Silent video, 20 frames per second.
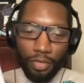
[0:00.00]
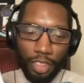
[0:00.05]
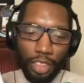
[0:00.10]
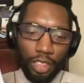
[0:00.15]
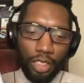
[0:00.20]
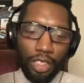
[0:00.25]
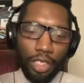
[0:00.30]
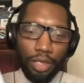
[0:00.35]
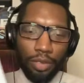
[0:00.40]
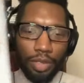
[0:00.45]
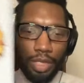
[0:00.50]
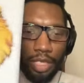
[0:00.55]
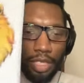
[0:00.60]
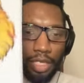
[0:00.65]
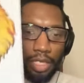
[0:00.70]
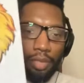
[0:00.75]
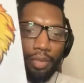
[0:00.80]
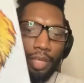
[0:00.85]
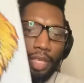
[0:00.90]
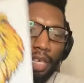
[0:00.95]
y'all wanna
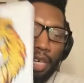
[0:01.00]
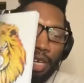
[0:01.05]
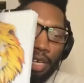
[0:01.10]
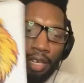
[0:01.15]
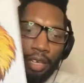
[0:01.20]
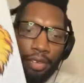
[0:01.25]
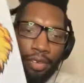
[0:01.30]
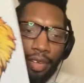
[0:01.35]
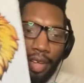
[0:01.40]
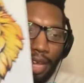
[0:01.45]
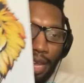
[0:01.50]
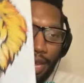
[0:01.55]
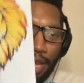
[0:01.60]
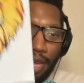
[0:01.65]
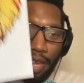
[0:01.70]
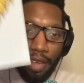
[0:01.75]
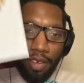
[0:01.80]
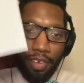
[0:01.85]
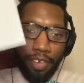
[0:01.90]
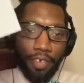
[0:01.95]
see me how
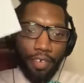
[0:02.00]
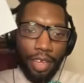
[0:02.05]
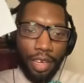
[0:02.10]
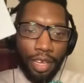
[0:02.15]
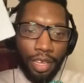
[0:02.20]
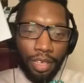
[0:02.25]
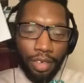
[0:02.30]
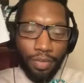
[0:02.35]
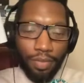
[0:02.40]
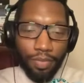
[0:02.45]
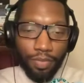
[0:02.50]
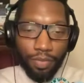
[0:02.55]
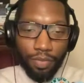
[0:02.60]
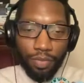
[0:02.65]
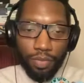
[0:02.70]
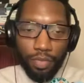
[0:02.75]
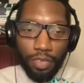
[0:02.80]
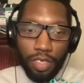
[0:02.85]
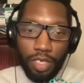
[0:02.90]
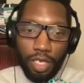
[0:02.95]
I created
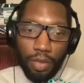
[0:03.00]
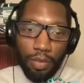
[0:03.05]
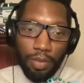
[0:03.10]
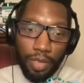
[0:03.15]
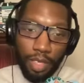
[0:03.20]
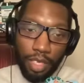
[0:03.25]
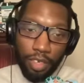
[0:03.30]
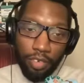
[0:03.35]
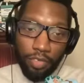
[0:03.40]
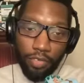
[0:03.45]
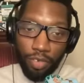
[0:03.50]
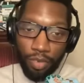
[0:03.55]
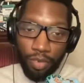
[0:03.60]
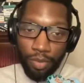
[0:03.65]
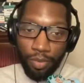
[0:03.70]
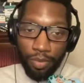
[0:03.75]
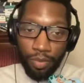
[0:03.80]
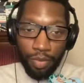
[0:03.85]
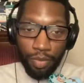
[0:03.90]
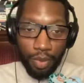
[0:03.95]
something
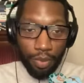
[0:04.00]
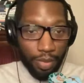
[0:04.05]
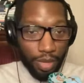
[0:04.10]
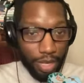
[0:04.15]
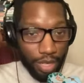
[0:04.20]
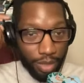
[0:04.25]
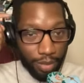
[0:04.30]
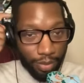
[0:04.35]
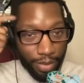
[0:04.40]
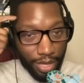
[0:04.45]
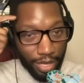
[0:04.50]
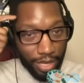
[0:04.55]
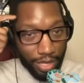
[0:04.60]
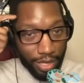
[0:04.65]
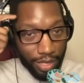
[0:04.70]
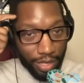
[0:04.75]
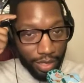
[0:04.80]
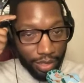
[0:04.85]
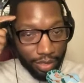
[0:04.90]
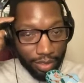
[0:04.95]
from my
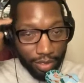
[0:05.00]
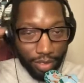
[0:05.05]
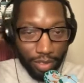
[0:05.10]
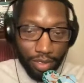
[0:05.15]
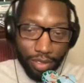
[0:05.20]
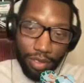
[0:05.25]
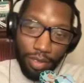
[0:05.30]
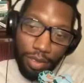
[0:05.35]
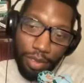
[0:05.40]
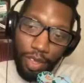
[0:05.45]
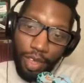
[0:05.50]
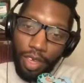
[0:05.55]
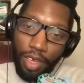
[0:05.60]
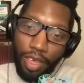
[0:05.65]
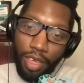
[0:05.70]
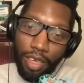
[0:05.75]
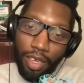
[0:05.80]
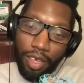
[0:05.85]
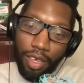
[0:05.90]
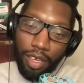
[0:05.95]
mind
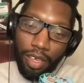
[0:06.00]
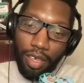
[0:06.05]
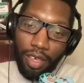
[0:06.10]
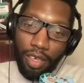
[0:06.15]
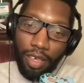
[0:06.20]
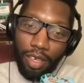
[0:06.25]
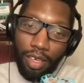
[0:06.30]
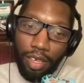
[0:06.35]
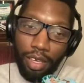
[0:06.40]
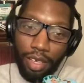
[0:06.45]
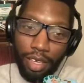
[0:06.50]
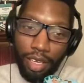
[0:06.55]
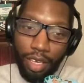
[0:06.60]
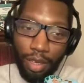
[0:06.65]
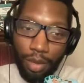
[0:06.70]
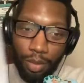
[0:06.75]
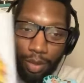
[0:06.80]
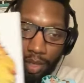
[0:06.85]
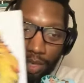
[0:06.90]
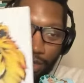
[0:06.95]

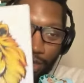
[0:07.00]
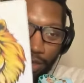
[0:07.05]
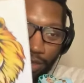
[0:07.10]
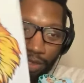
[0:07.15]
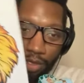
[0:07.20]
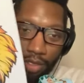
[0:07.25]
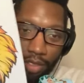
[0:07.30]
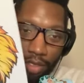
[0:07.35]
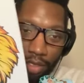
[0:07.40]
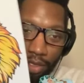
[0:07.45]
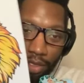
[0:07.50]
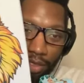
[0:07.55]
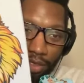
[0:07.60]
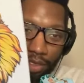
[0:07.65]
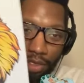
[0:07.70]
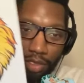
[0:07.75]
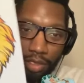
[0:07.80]
and put it on